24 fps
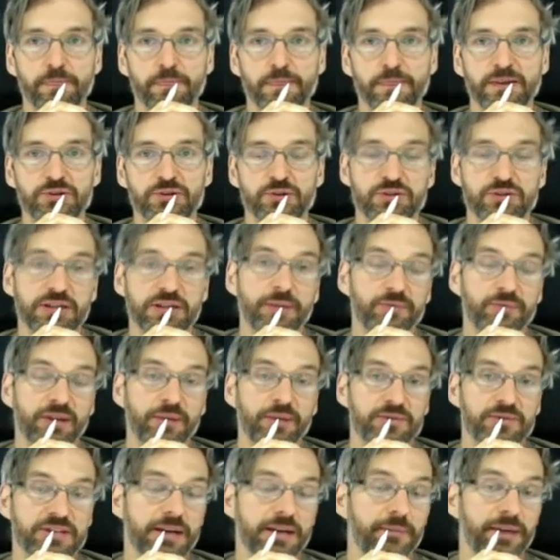So
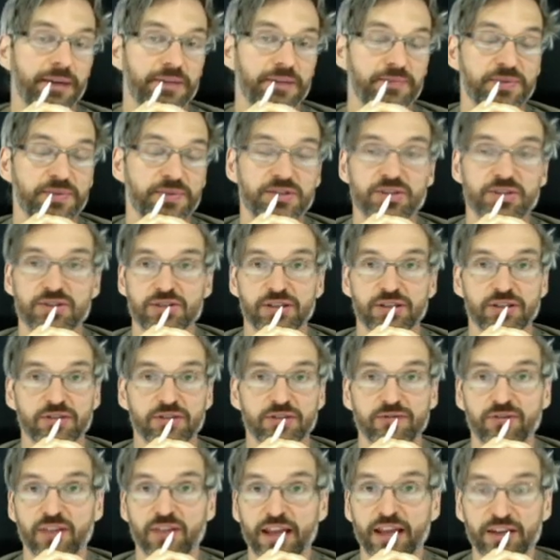sometimes that might be just an
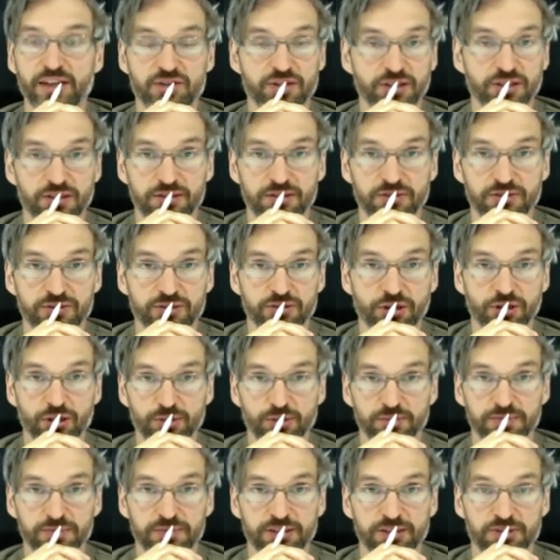inflation
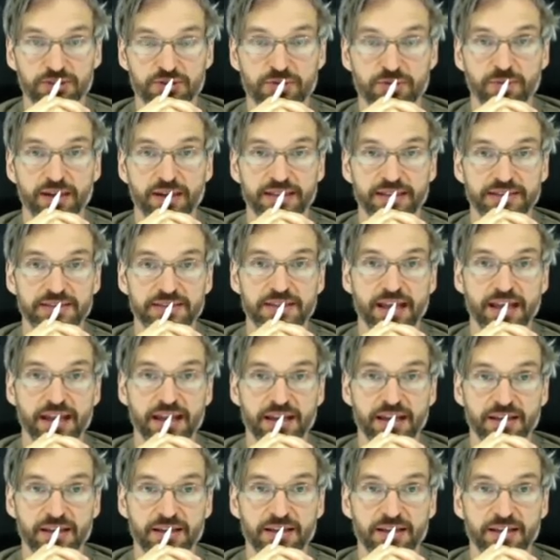term that you might
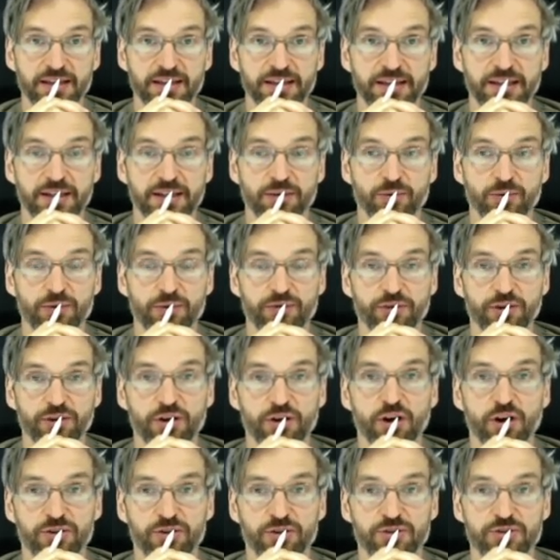take with
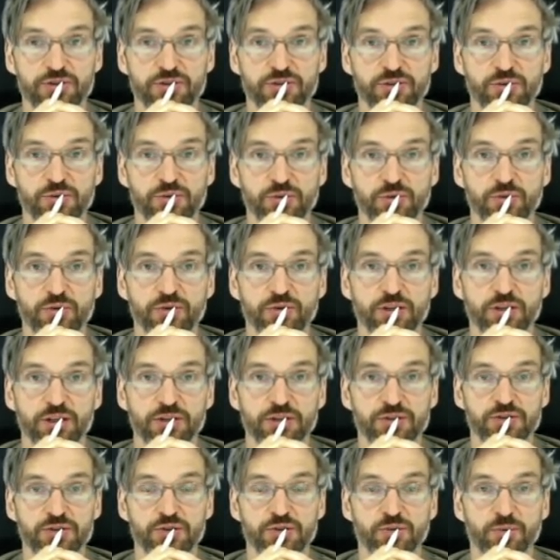regards to the
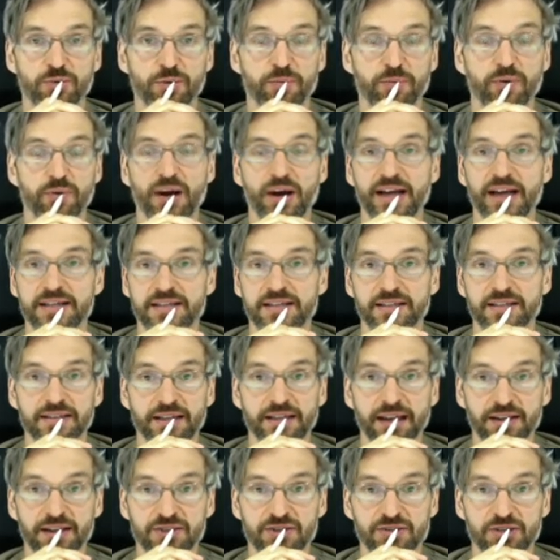consumer price
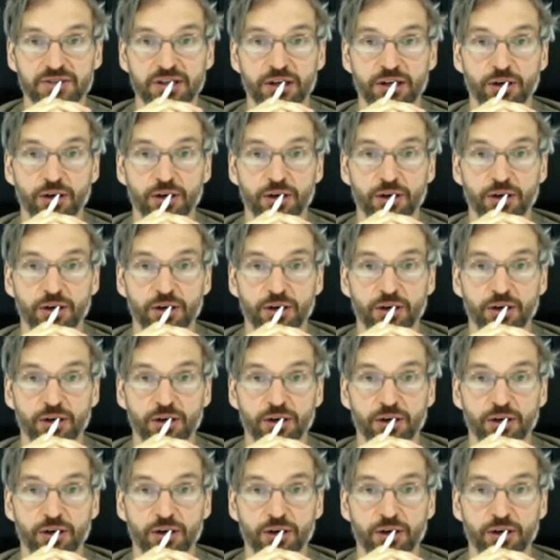index,